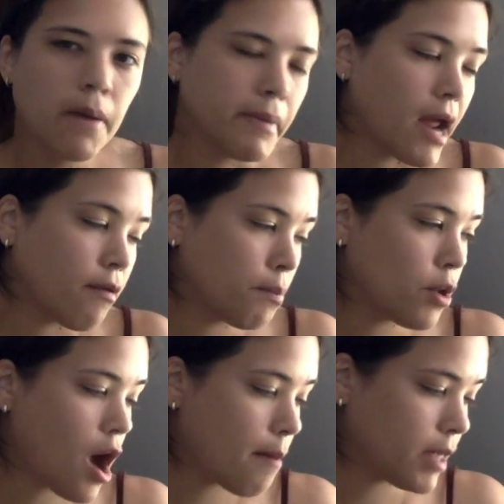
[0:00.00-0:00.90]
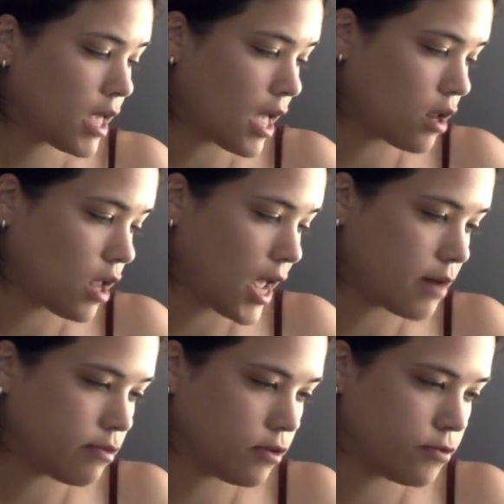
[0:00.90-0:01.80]
but I will probably get
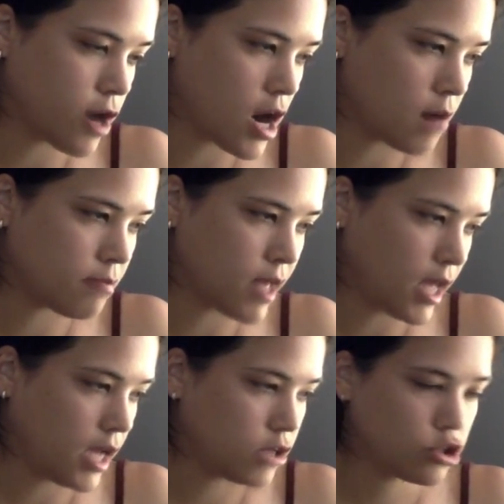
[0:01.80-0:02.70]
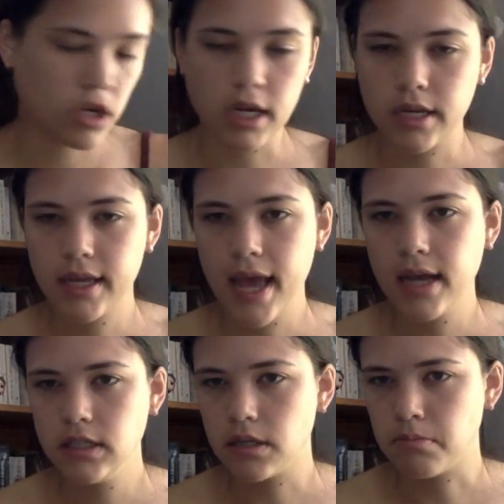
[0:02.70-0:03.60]
Animal Farm and Crooked
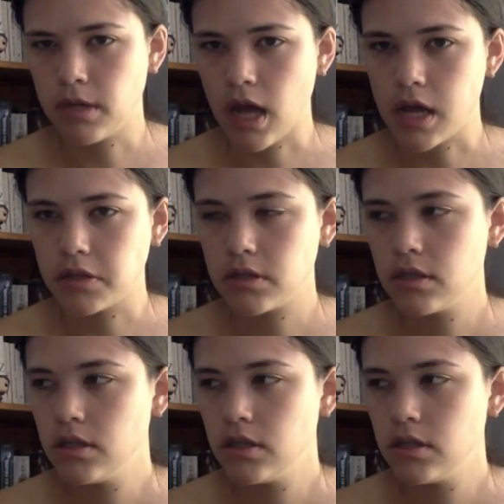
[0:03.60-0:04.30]
Kingdom done.